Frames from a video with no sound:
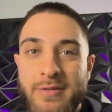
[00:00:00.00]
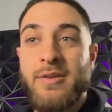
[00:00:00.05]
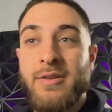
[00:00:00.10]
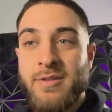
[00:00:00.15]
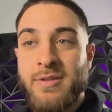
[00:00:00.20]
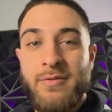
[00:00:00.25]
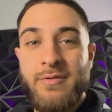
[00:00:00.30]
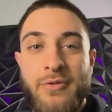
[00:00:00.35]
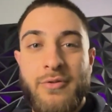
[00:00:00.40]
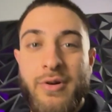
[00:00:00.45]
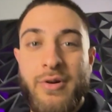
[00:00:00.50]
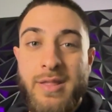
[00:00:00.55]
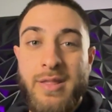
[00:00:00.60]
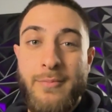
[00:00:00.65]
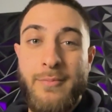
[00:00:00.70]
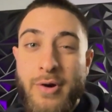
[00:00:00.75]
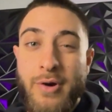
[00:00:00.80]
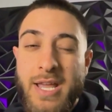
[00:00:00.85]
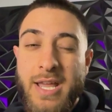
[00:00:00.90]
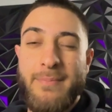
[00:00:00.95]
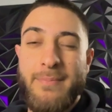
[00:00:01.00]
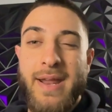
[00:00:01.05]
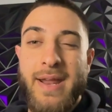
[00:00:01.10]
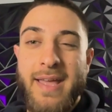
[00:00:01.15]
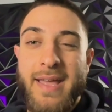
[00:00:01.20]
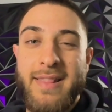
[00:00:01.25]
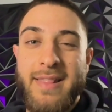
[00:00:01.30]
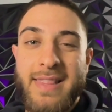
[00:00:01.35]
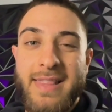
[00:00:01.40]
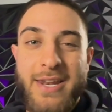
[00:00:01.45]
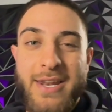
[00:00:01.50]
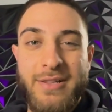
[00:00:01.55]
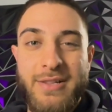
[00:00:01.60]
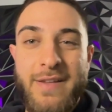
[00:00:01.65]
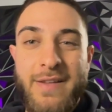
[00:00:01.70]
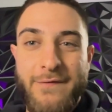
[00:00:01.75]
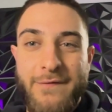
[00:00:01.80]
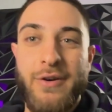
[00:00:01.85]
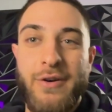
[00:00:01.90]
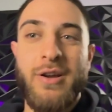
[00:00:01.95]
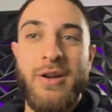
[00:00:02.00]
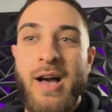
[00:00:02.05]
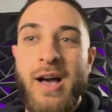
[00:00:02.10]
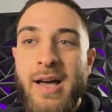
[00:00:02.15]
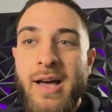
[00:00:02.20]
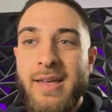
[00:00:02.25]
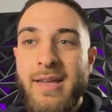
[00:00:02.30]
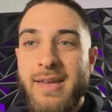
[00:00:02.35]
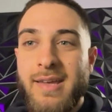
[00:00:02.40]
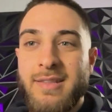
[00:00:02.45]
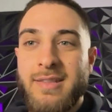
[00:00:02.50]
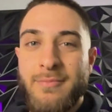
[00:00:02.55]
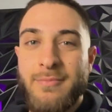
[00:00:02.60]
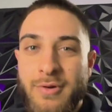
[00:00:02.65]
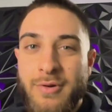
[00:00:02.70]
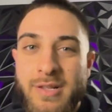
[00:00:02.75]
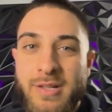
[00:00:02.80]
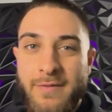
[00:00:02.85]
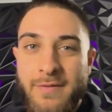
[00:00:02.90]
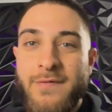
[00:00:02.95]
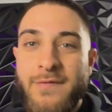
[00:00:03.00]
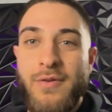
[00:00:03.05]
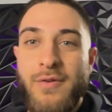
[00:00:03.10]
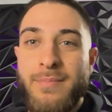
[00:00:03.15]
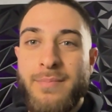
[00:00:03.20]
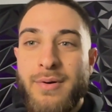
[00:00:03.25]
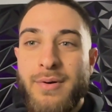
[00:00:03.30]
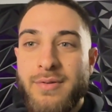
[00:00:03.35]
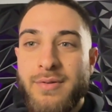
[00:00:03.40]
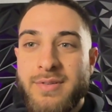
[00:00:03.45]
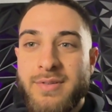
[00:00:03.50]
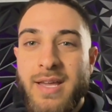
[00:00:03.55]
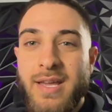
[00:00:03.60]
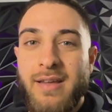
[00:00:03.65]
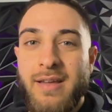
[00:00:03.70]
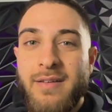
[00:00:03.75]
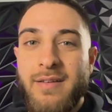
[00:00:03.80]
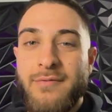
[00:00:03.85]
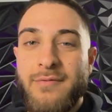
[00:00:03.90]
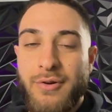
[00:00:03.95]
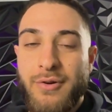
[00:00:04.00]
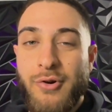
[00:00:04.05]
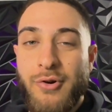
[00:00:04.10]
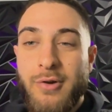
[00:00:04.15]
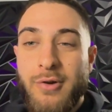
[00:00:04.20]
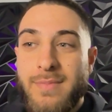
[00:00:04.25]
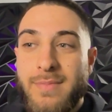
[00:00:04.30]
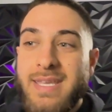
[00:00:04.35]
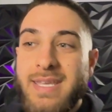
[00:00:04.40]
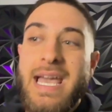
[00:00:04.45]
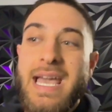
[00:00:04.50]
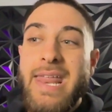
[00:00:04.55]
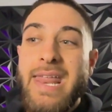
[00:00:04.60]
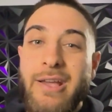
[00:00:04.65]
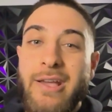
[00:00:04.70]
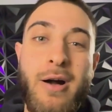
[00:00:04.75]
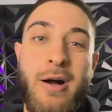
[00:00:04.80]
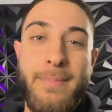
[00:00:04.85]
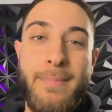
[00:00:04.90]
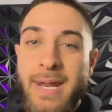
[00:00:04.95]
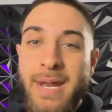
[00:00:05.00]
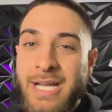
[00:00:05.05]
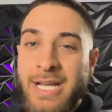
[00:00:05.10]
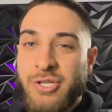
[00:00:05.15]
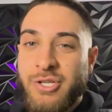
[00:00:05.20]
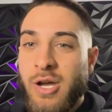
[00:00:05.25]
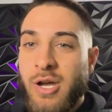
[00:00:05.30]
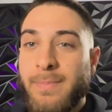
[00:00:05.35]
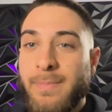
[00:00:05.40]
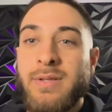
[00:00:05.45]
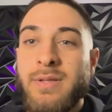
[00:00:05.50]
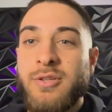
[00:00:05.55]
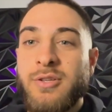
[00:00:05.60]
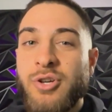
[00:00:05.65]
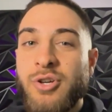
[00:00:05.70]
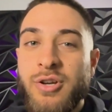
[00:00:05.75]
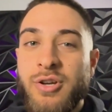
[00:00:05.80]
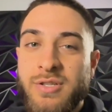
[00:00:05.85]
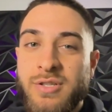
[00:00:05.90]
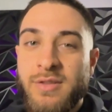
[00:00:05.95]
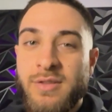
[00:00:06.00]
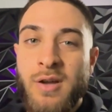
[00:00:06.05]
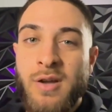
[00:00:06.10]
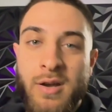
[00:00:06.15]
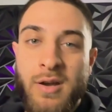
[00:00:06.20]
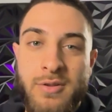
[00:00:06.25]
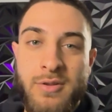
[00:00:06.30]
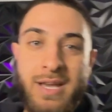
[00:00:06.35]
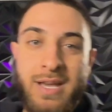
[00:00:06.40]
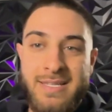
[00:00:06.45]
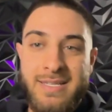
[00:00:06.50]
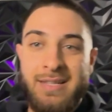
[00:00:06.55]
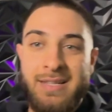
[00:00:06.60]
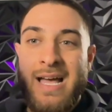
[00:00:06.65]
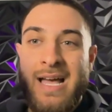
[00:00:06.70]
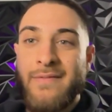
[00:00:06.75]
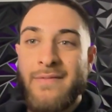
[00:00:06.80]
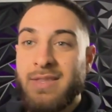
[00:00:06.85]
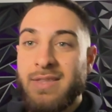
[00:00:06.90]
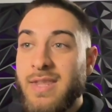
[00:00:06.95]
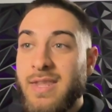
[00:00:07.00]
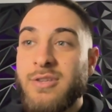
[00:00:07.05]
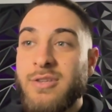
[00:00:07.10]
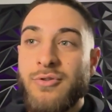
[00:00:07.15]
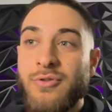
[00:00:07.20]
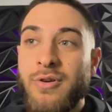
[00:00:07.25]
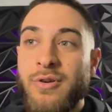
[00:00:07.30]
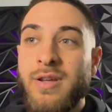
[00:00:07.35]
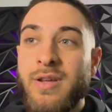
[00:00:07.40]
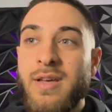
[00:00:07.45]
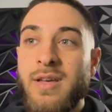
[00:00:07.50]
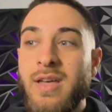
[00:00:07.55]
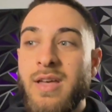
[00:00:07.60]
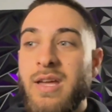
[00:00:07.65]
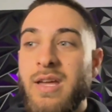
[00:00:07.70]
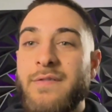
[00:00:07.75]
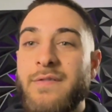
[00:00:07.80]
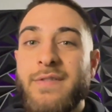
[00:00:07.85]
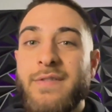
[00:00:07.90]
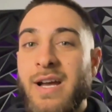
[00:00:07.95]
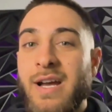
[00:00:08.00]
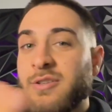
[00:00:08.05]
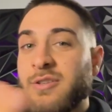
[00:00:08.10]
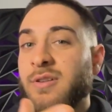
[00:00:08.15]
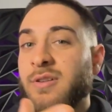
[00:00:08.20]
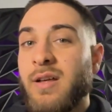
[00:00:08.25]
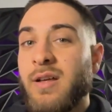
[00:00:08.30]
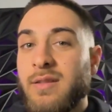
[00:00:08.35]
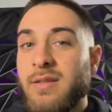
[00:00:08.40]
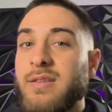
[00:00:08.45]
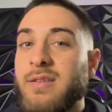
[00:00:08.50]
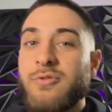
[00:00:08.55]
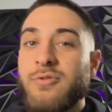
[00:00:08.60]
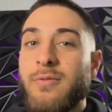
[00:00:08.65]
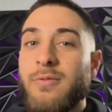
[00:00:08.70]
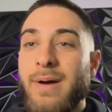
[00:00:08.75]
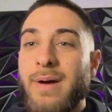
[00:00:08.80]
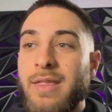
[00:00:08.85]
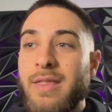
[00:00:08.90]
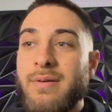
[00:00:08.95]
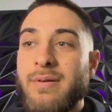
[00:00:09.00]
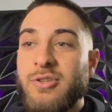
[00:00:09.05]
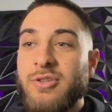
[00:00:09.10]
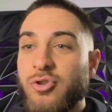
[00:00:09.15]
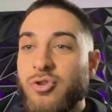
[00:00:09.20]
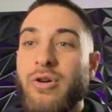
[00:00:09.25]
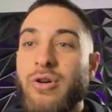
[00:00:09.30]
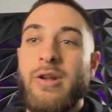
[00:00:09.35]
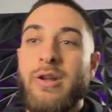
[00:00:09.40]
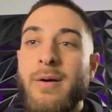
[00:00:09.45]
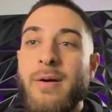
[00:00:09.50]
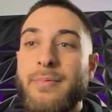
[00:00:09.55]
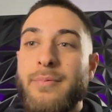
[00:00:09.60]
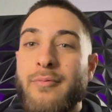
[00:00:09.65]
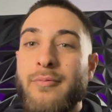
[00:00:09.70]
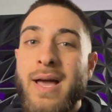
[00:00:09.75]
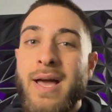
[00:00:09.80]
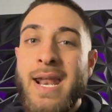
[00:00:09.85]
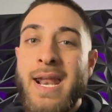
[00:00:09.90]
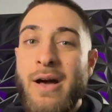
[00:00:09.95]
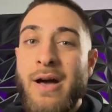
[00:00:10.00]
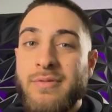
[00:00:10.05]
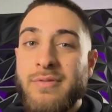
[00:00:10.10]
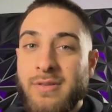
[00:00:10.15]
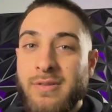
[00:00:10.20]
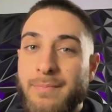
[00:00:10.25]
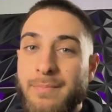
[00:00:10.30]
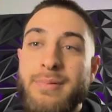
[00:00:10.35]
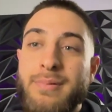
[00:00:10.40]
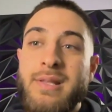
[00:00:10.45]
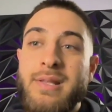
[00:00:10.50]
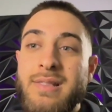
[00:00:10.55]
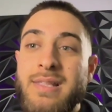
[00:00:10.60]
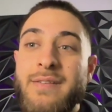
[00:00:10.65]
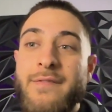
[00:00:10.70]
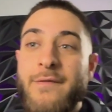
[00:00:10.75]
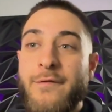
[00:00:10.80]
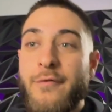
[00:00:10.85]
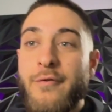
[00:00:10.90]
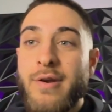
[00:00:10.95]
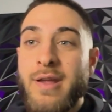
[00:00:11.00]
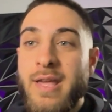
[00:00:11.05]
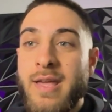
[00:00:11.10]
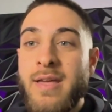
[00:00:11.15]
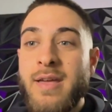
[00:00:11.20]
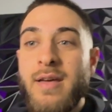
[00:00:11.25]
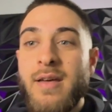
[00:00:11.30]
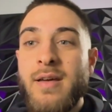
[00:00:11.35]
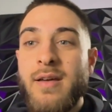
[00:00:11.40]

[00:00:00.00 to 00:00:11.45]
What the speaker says: I was going to record in the morning, but I literally forgot in the morning to post, like record me getting up and actually hopping on the charts and talking to you guys live in the Discord. If you guys are not in the Discord, by the way, join up right now. It's completely free.